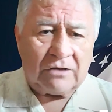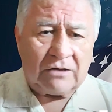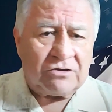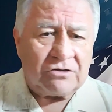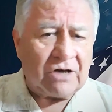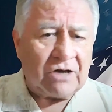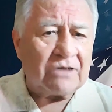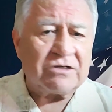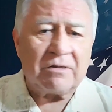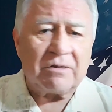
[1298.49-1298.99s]

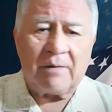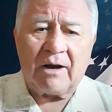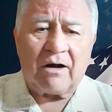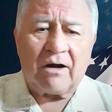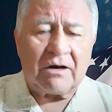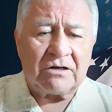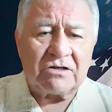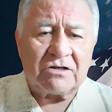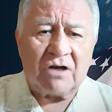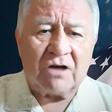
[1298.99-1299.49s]
John
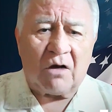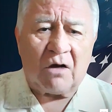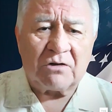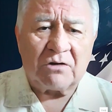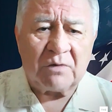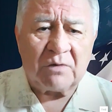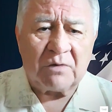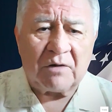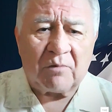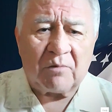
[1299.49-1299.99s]
Zmirak, as
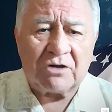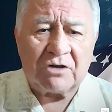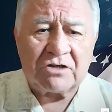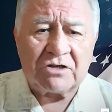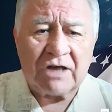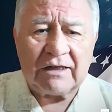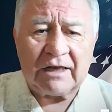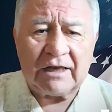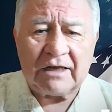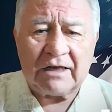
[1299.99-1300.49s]
always, we
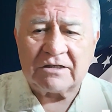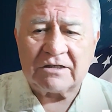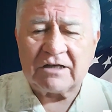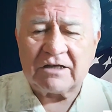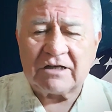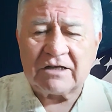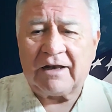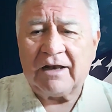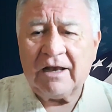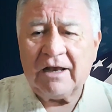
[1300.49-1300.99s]
appreciate the
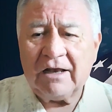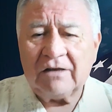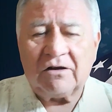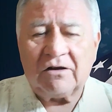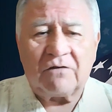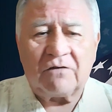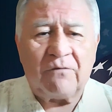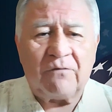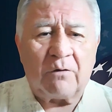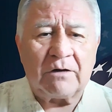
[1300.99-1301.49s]
insight.
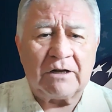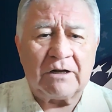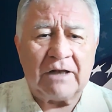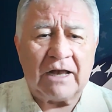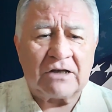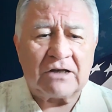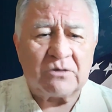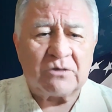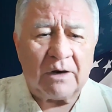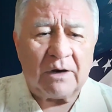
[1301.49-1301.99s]
Look forward to
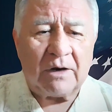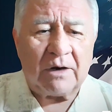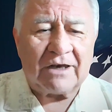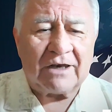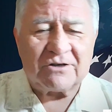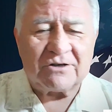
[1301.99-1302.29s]
next week.